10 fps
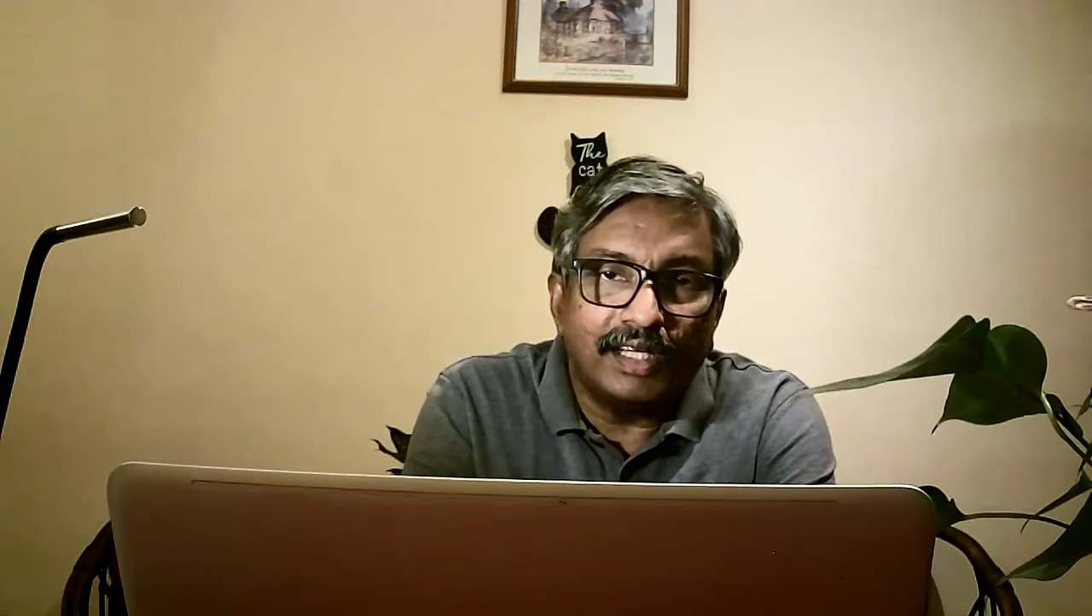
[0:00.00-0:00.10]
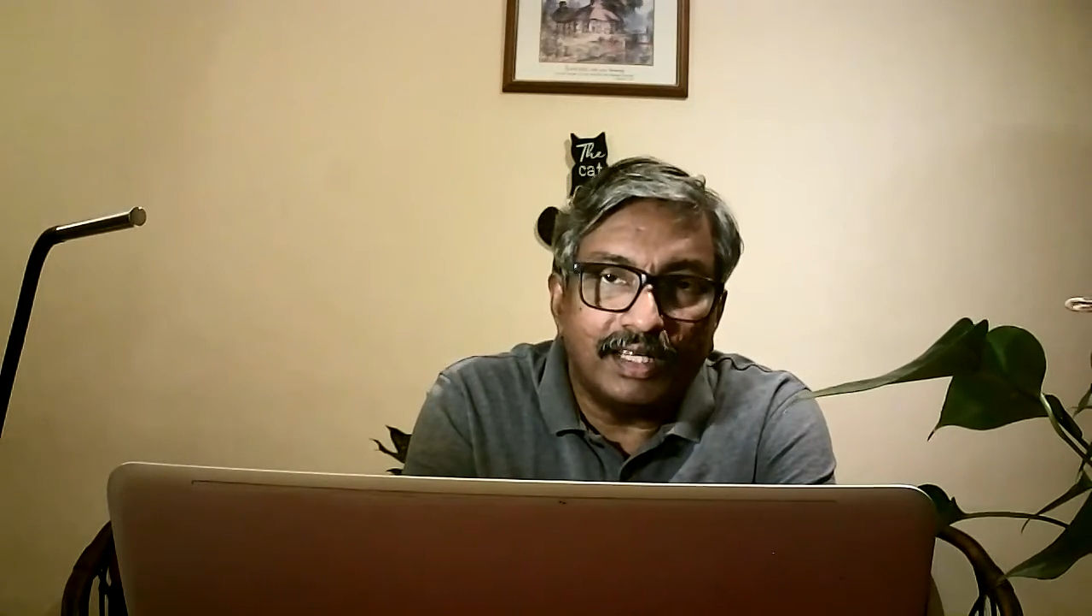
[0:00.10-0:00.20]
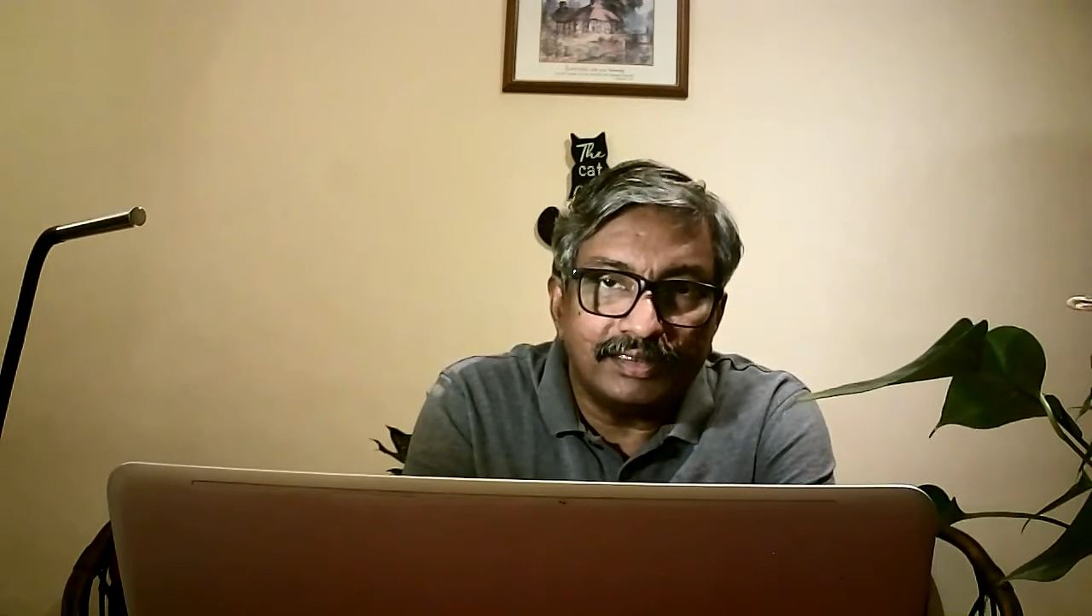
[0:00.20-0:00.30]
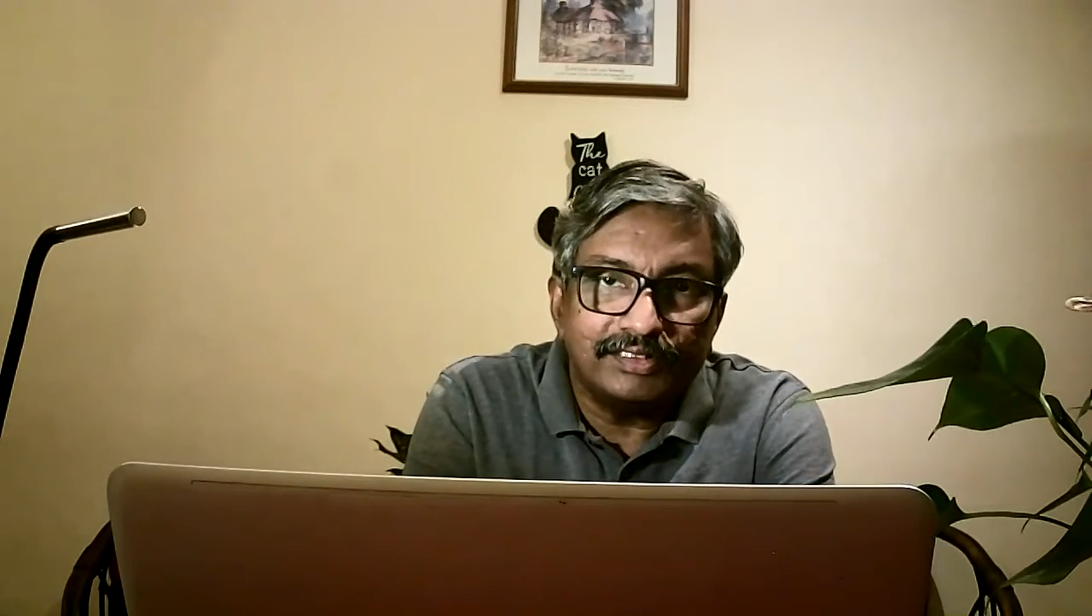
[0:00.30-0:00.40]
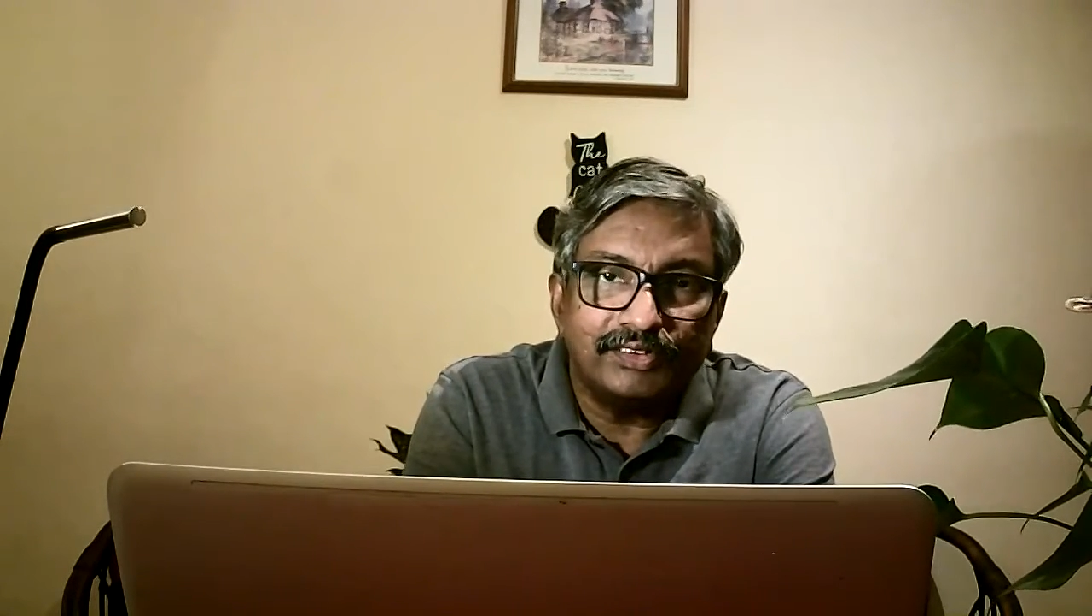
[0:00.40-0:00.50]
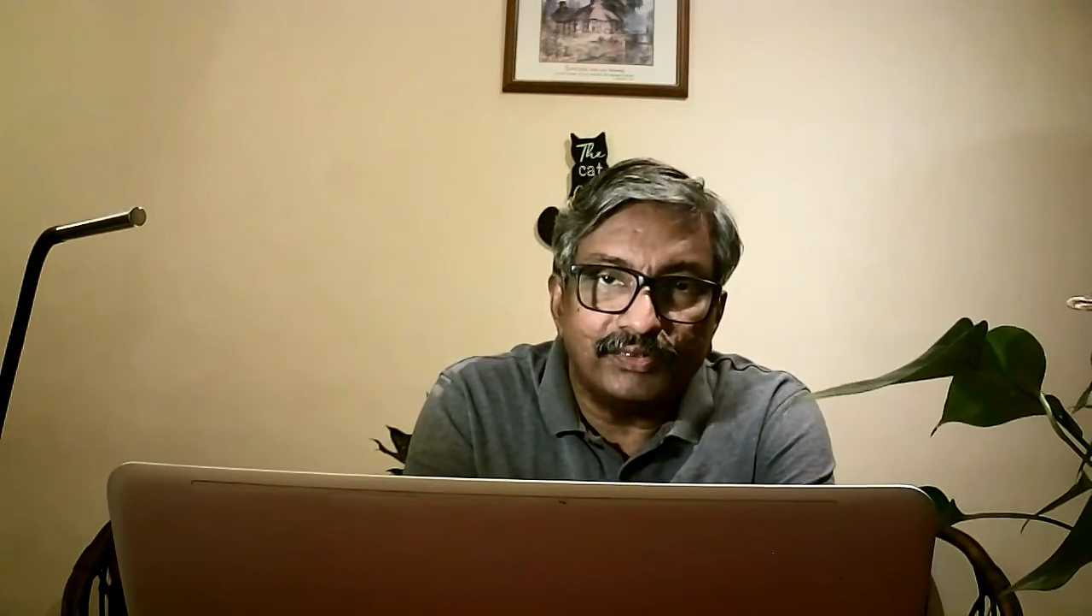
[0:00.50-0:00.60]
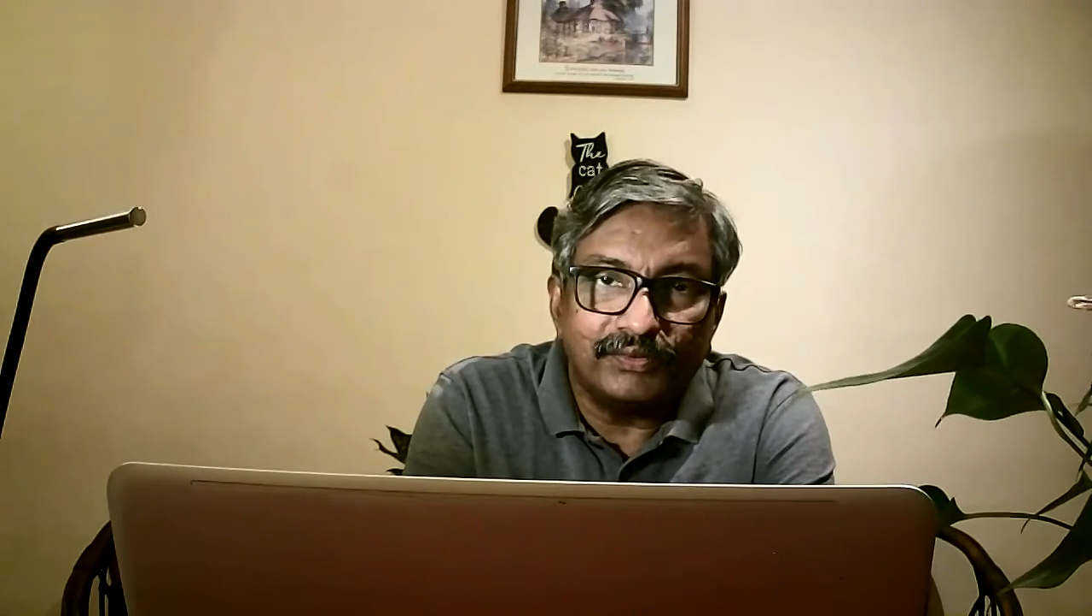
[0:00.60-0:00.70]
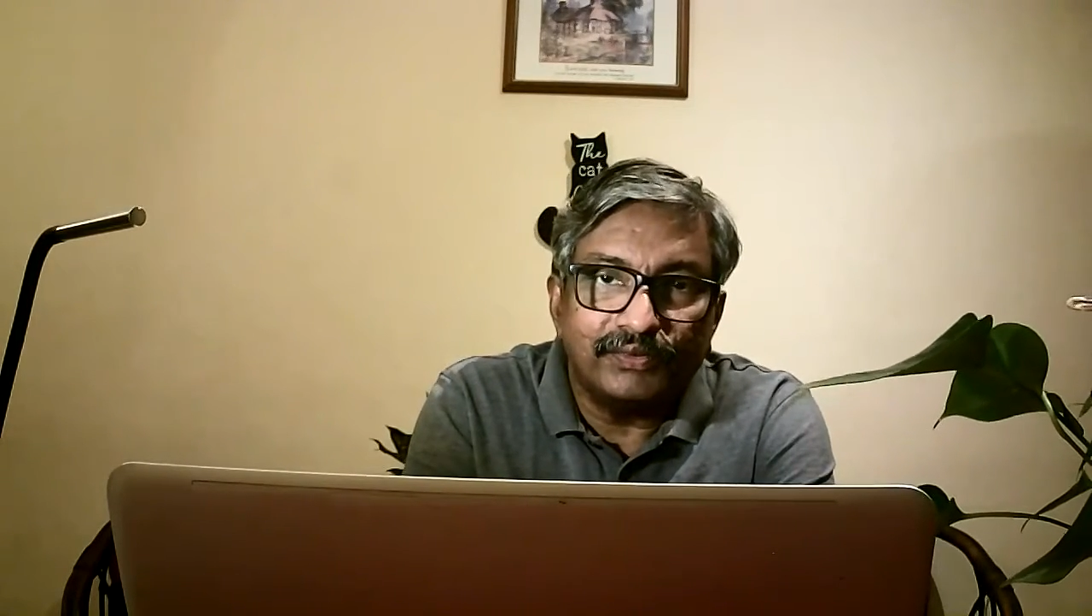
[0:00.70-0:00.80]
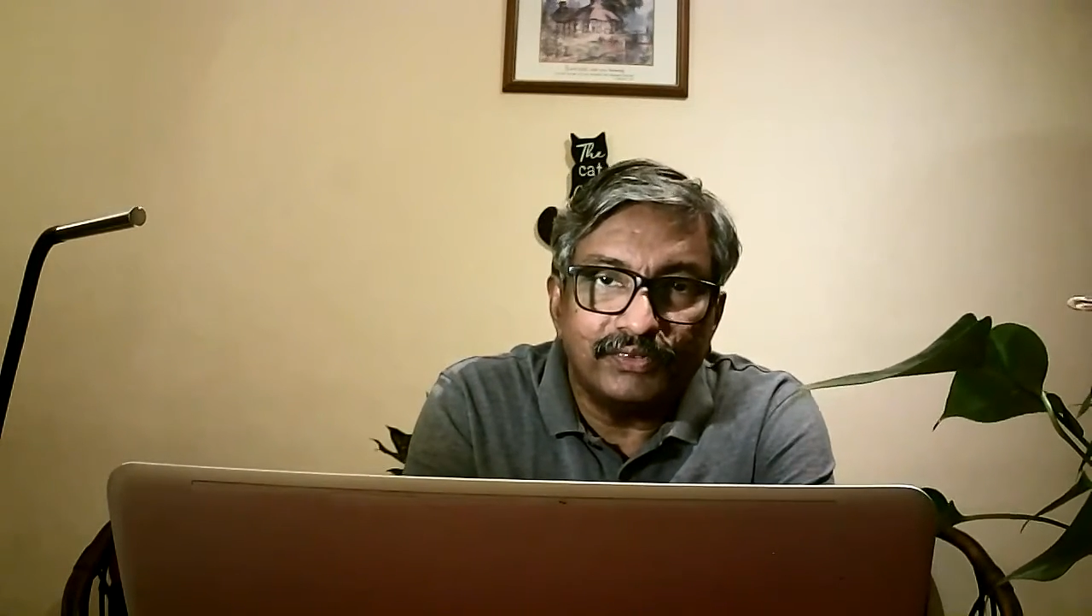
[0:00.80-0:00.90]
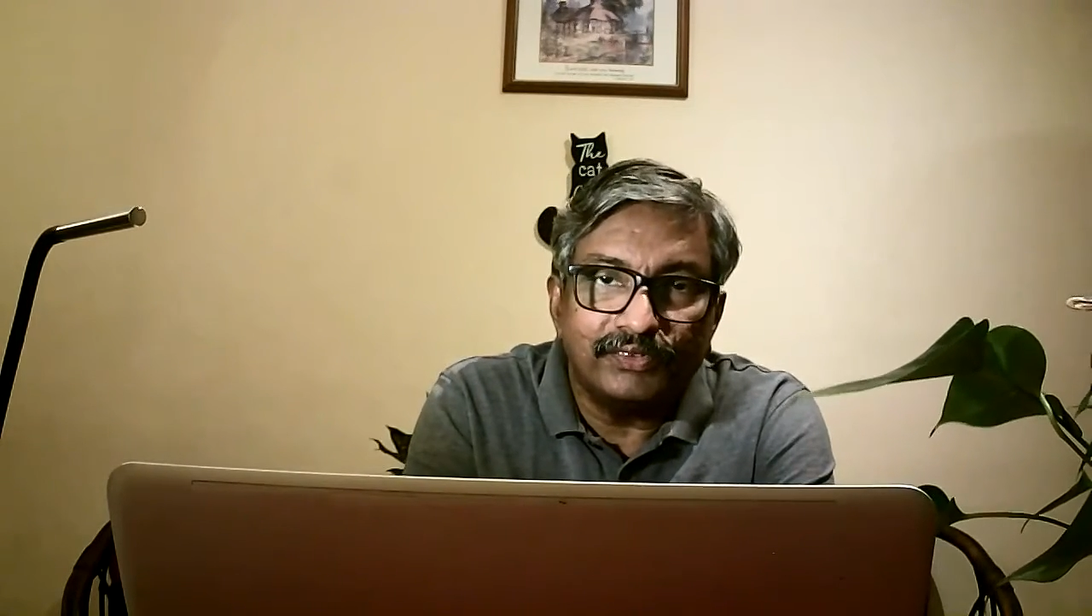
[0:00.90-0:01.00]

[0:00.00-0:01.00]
ask you